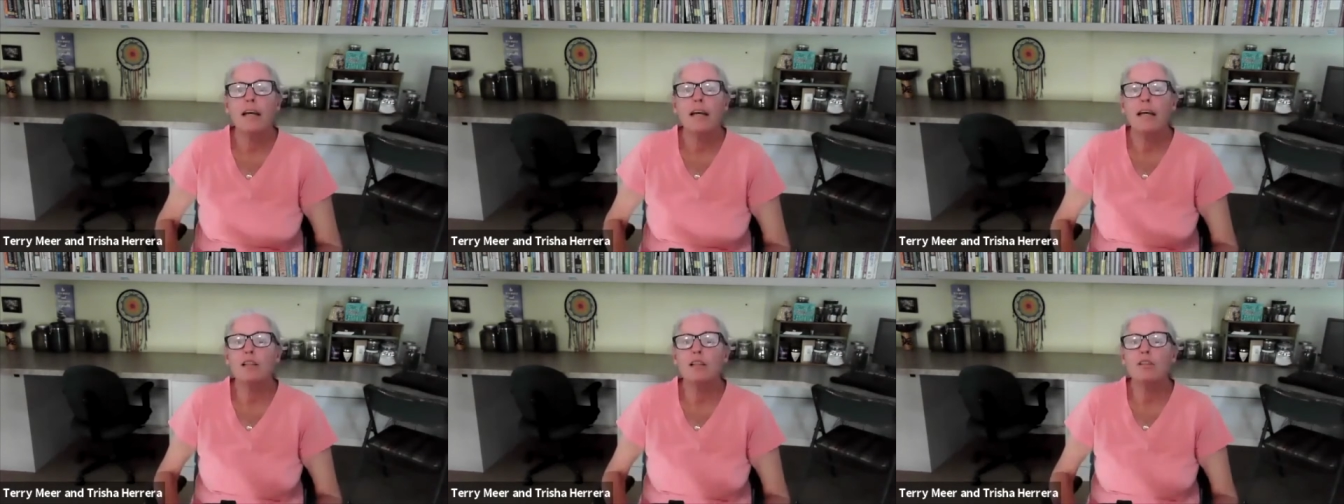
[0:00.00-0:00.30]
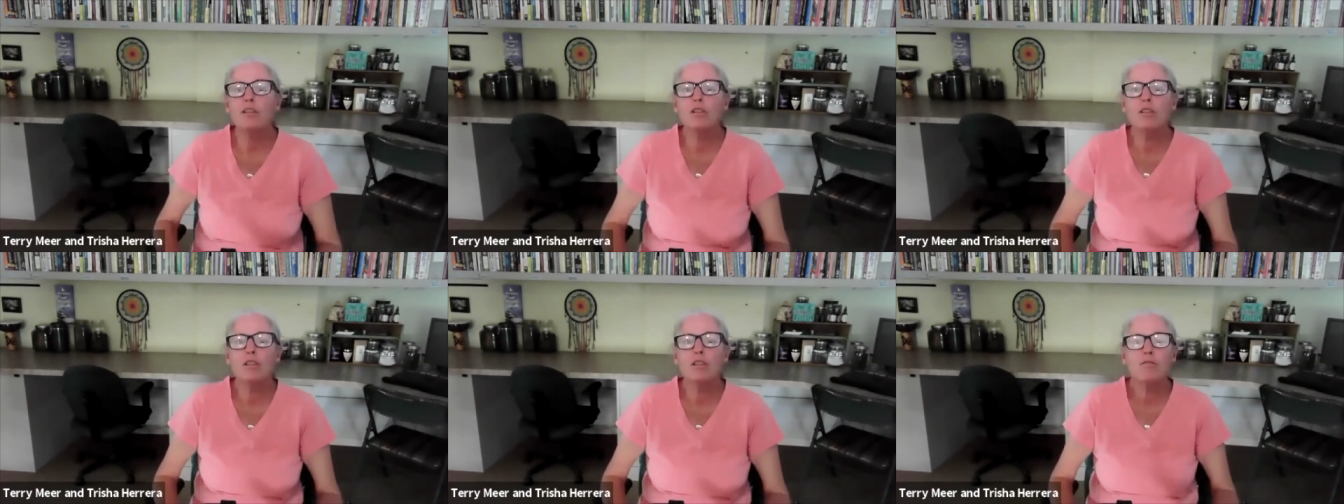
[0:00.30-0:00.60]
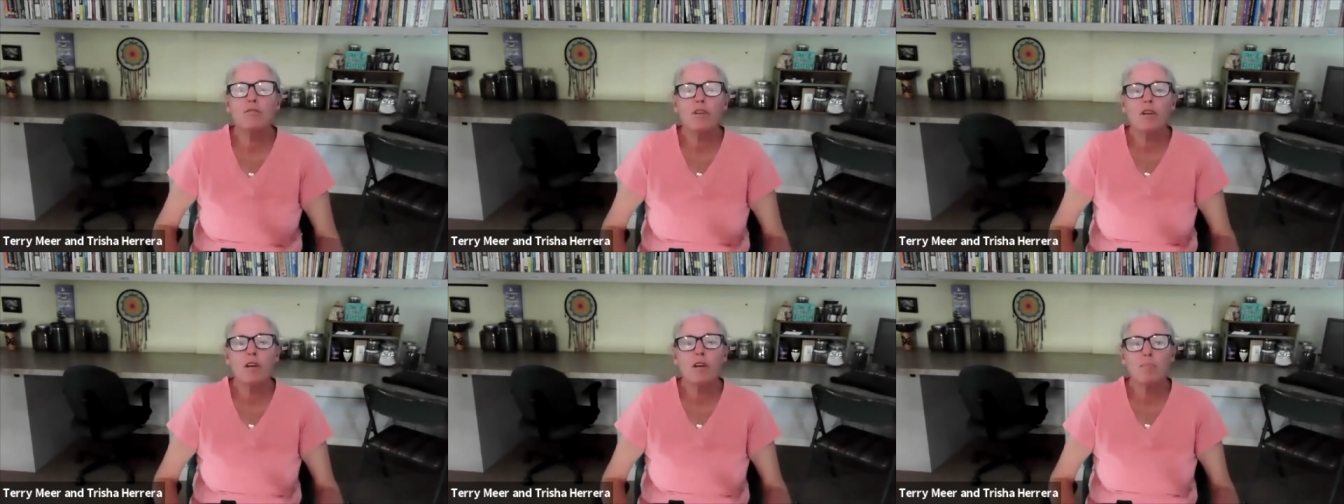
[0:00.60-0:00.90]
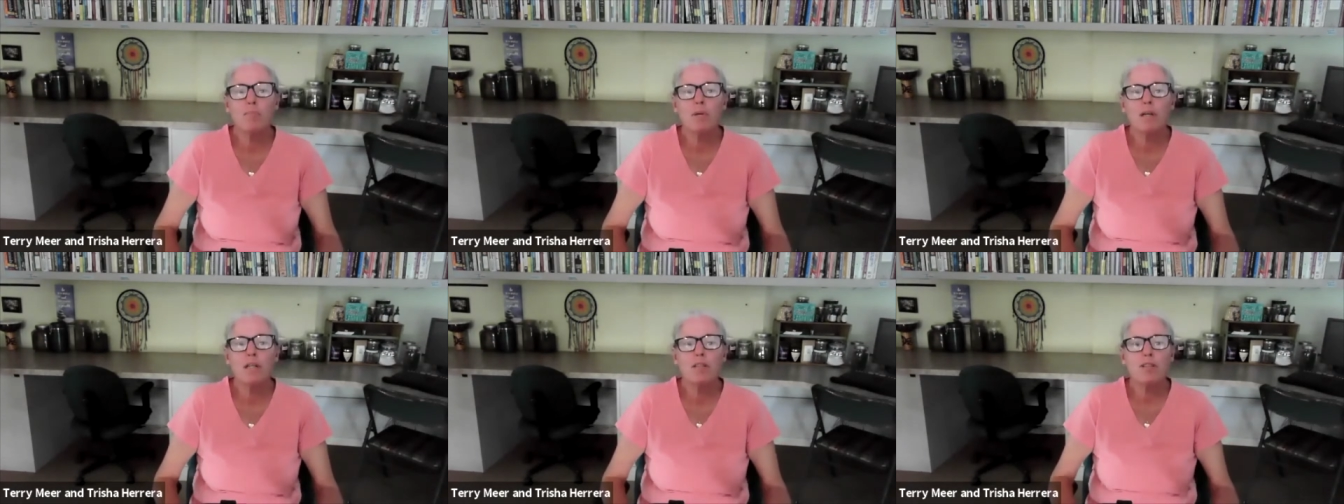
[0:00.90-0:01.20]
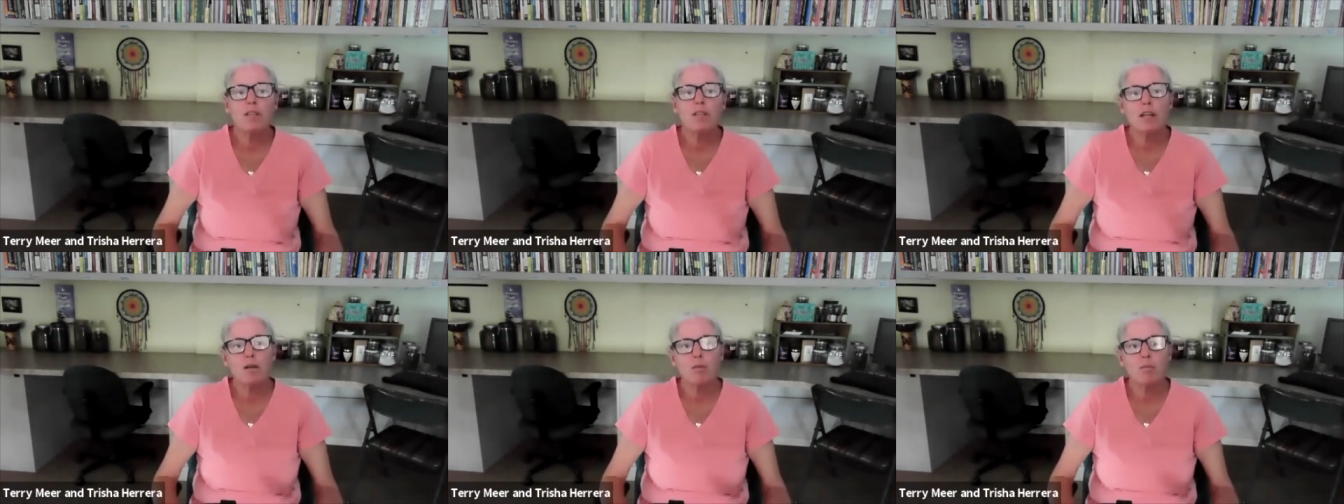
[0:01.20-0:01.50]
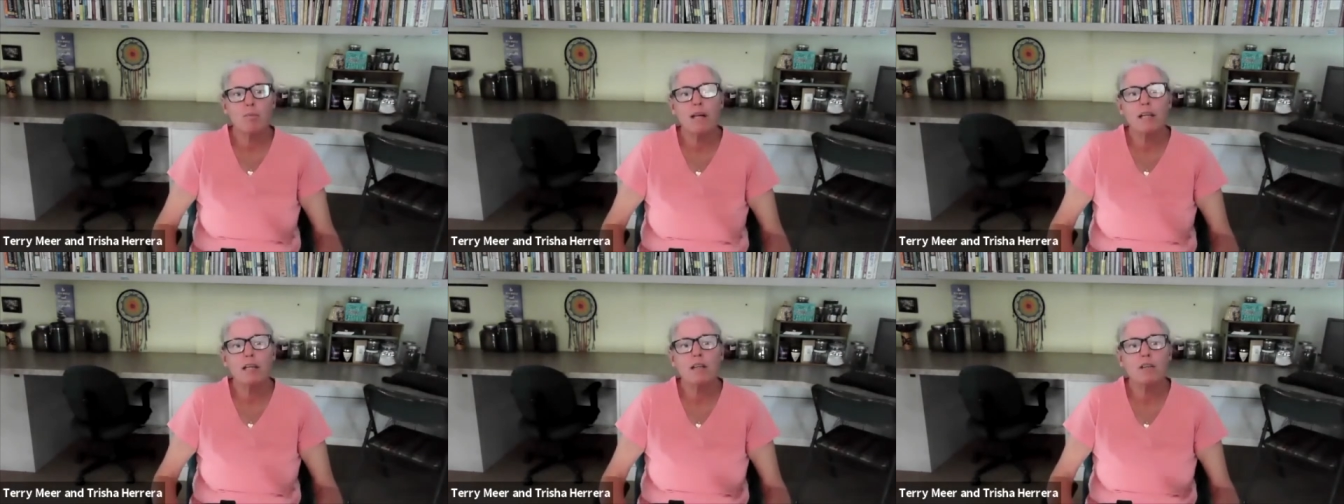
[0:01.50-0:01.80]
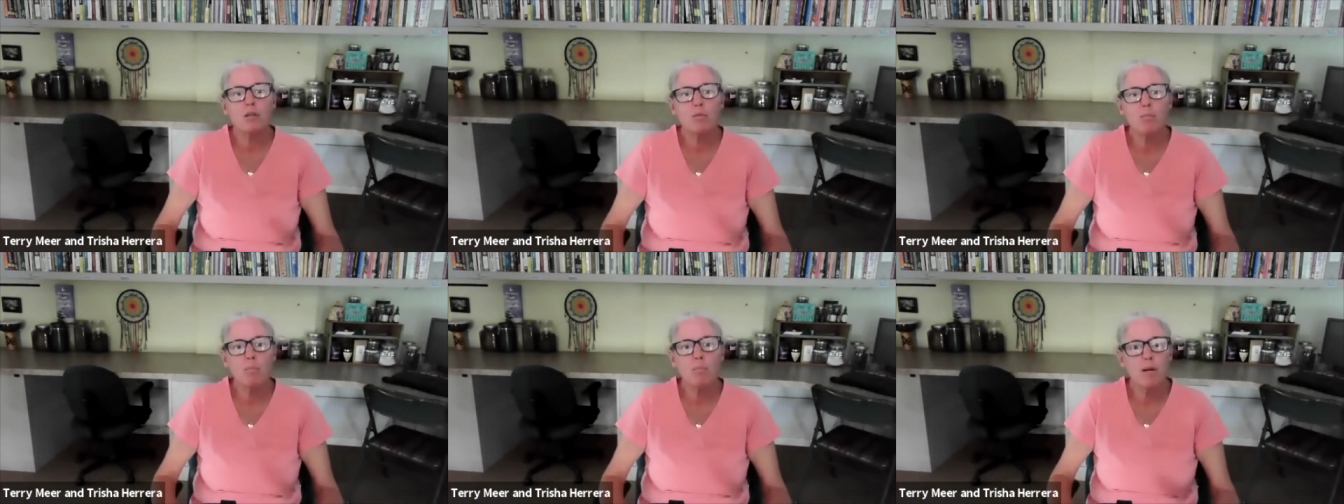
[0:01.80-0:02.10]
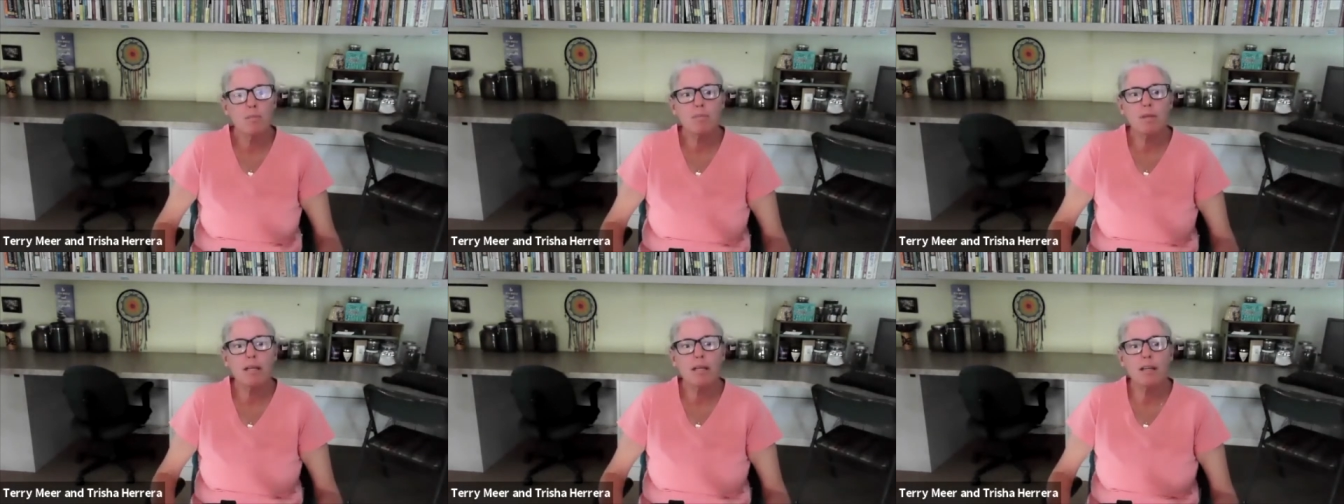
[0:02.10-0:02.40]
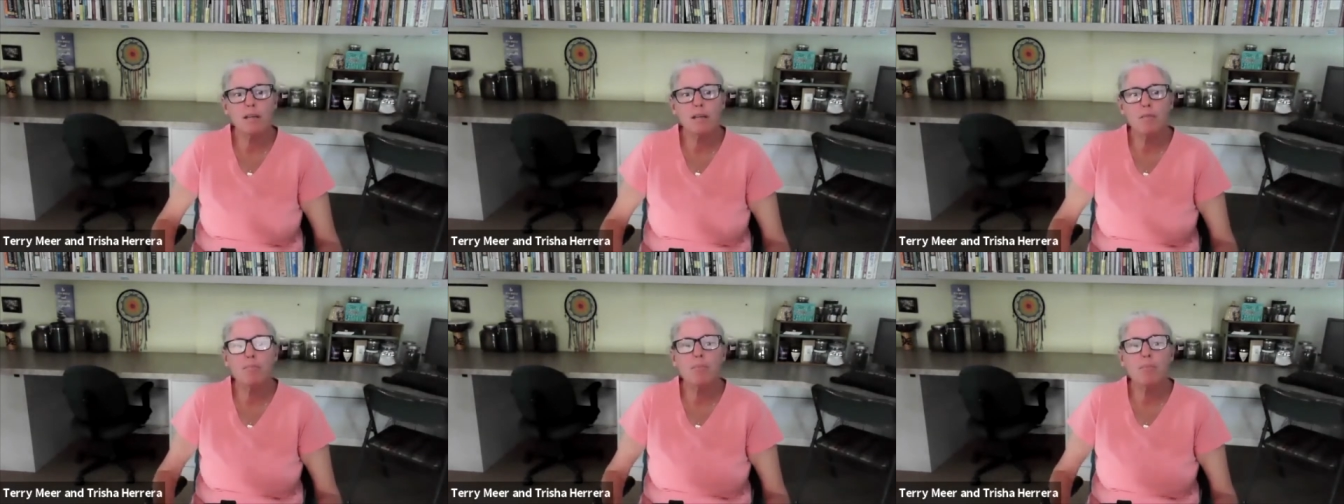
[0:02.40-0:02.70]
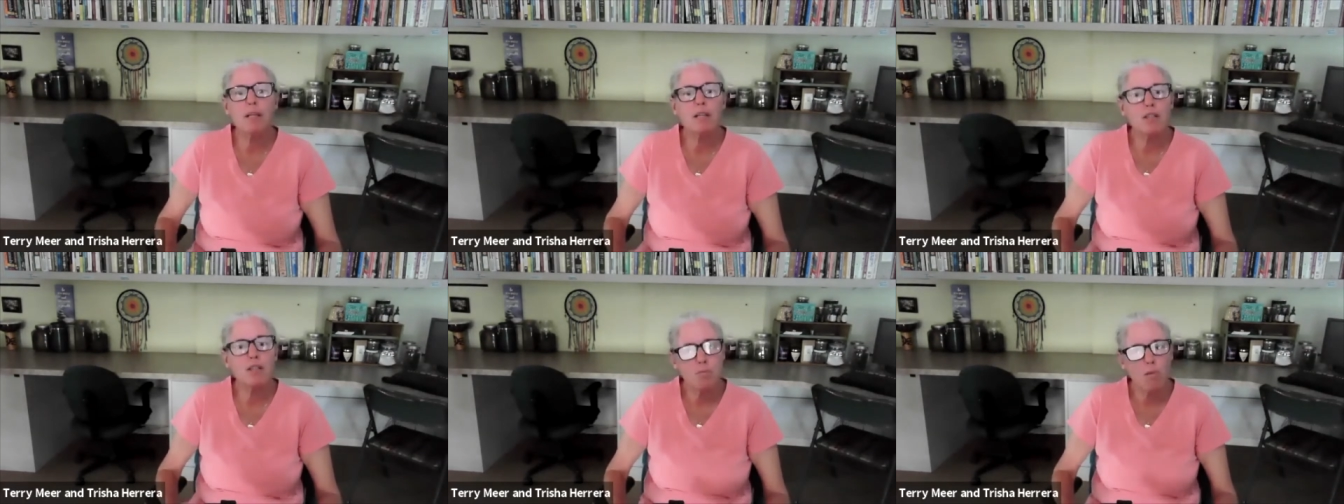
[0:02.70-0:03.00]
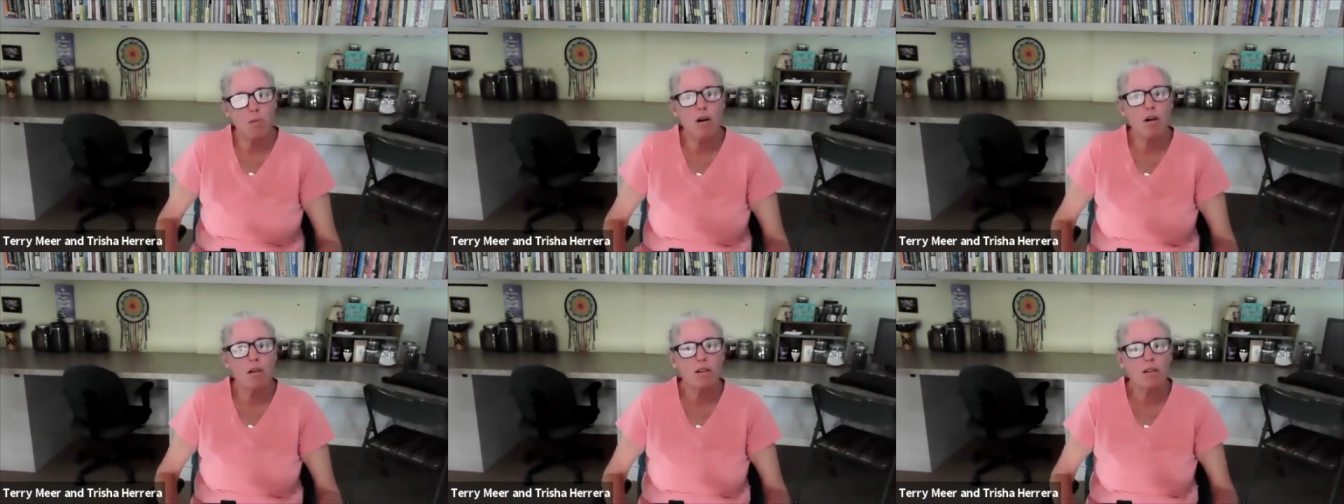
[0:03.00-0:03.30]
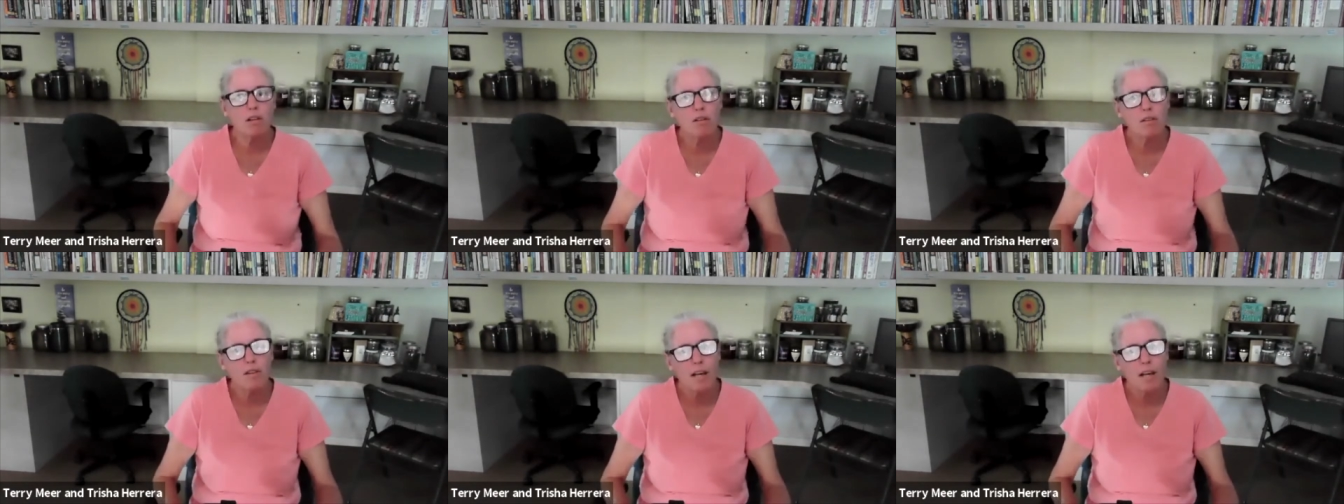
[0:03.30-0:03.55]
It looks very much like a regular pumpkin, but smaller.